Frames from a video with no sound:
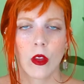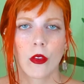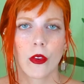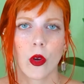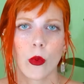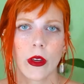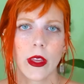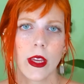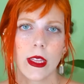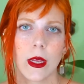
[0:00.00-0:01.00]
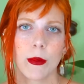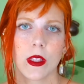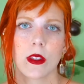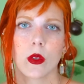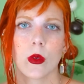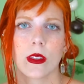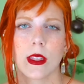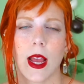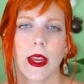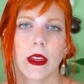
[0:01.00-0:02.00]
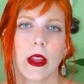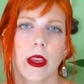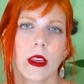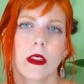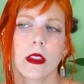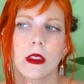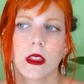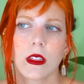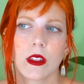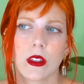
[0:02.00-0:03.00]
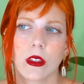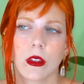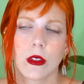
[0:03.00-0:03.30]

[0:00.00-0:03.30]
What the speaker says: So when he attempted suicide, he did this